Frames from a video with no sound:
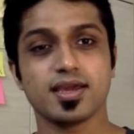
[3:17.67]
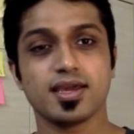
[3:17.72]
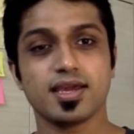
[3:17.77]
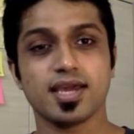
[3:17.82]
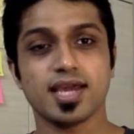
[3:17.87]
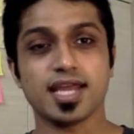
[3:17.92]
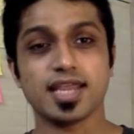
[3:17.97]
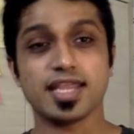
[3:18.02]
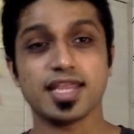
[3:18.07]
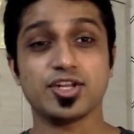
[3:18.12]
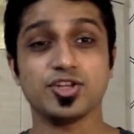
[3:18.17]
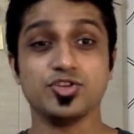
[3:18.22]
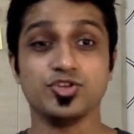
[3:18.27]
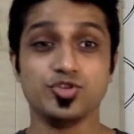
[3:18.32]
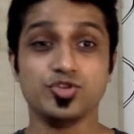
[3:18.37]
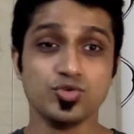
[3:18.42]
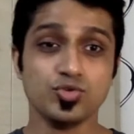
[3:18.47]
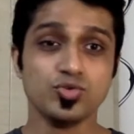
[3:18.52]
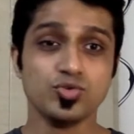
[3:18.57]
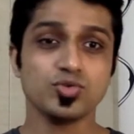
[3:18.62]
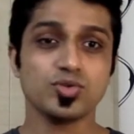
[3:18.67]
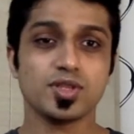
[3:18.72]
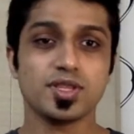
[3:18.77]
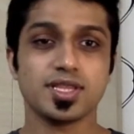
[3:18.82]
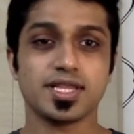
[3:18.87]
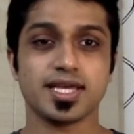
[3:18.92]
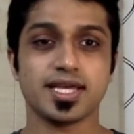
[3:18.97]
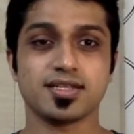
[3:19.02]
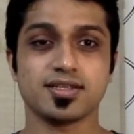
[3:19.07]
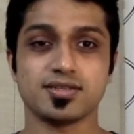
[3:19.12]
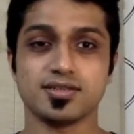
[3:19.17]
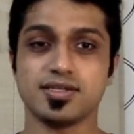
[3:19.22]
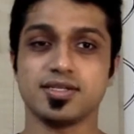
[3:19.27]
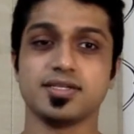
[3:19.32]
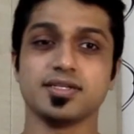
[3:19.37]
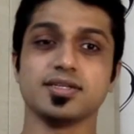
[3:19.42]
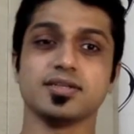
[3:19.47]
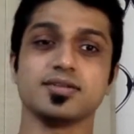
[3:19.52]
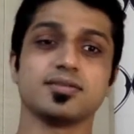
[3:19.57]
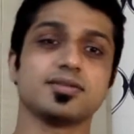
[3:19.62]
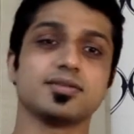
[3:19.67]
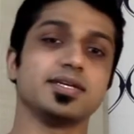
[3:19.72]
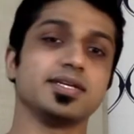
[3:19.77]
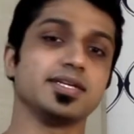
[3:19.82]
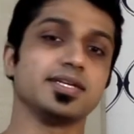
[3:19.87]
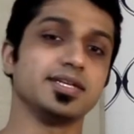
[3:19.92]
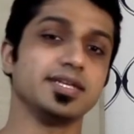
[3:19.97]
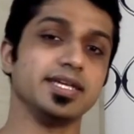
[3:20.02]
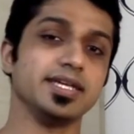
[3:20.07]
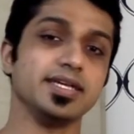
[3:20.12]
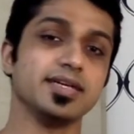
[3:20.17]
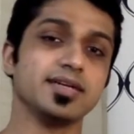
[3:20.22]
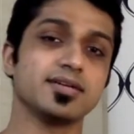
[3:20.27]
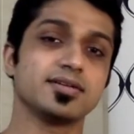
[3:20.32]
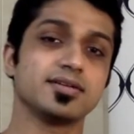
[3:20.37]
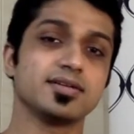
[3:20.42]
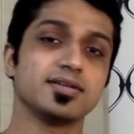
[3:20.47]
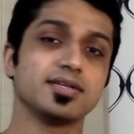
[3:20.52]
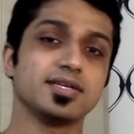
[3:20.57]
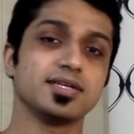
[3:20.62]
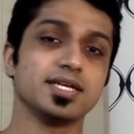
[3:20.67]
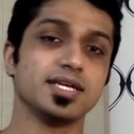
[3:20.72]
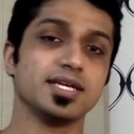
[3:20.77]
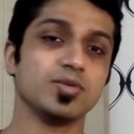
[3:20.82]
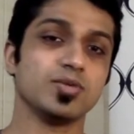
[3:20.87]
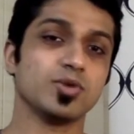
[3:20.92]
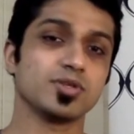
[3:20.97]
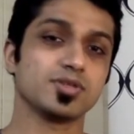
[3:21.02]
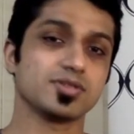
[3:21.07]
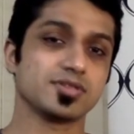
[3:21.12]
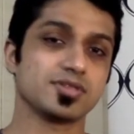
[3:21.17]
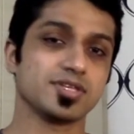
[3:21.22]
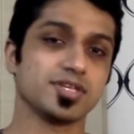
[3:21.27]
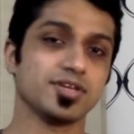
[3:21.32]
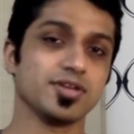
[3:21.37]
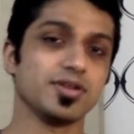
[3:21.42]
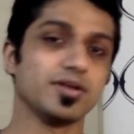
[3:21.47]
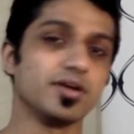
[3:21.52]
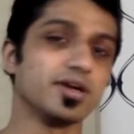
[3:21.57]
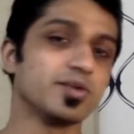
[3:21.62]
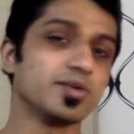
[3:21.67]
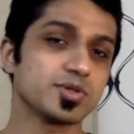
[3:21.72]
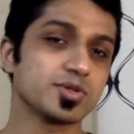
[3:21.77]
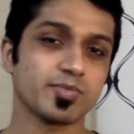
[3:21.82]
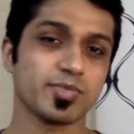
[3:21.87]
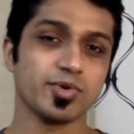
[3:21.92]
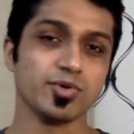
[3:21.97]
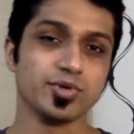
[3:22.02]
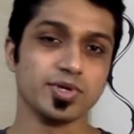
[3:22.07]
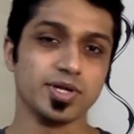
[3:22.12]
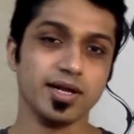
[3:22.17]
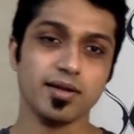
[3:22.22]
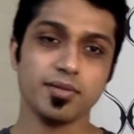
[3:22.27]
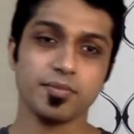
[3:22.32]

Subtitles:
and that you that is written in Greek, it wasn't singular, it was plural.